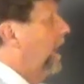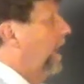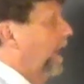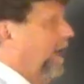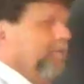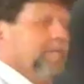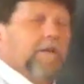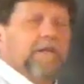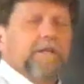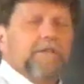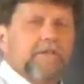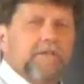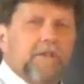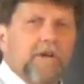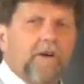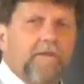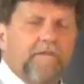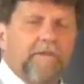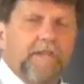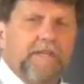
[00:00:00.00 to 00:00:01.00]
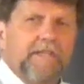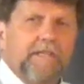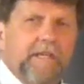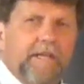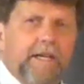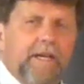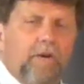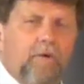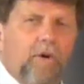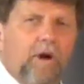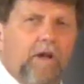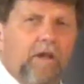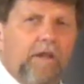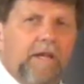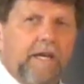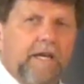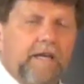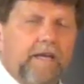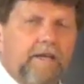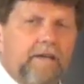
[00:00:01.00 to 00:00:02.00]
I'm going to solve this
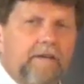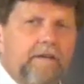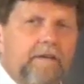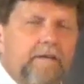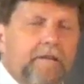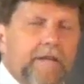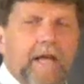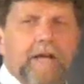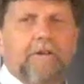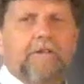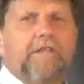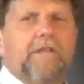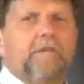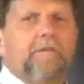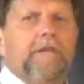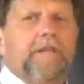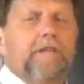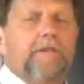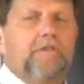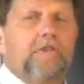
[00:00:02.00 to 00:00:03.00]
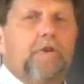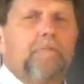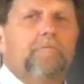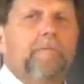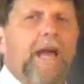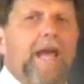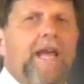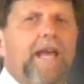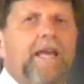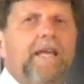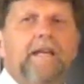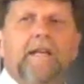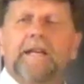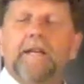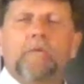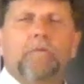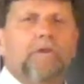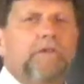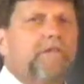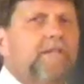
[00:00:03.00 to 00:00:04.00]
inequality. That'll tell me the domain, and
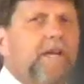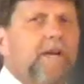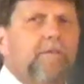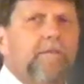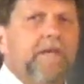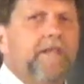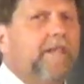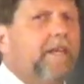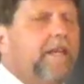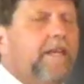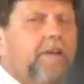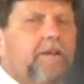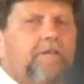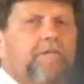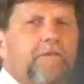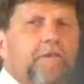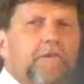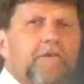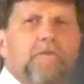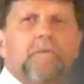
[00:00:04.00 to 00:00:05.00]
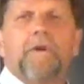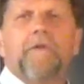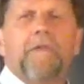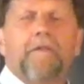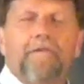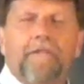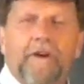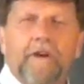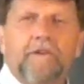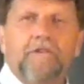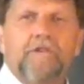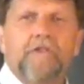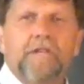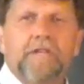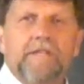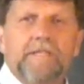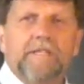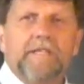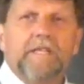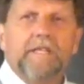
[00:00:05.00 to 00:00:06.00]
it will tell me the intervals where the function
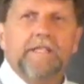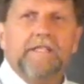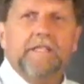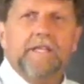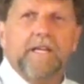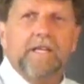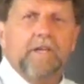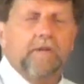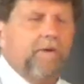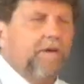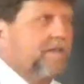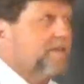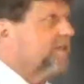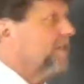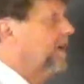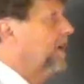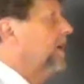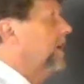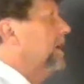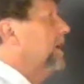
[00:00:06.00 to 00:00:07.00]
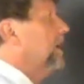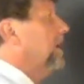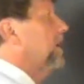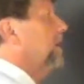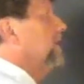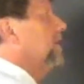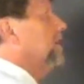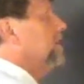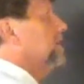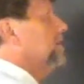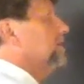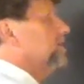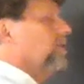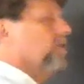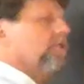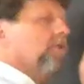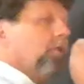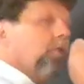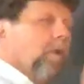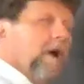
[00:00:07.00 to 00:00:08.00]
is continuous. So
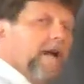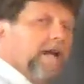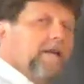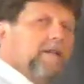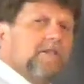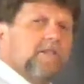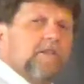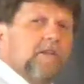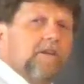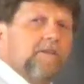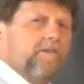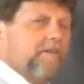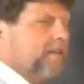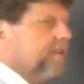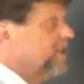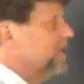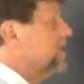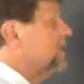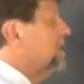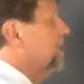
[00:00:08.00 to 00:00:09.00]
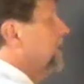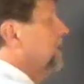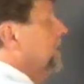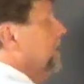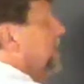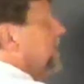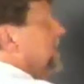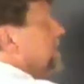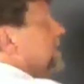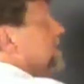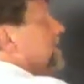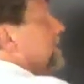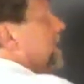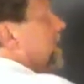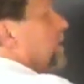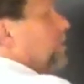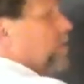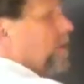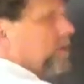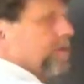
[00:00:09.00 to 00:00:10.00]
the way to solve this is,
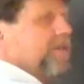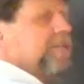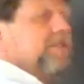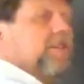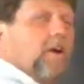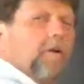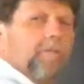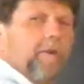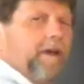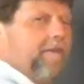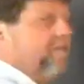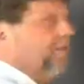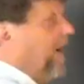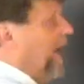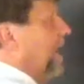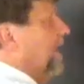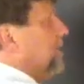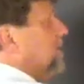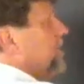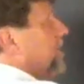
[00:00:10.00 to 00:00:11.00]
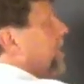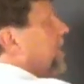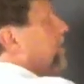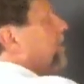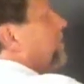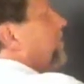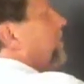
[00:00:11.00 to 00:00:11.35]
we start by factoring.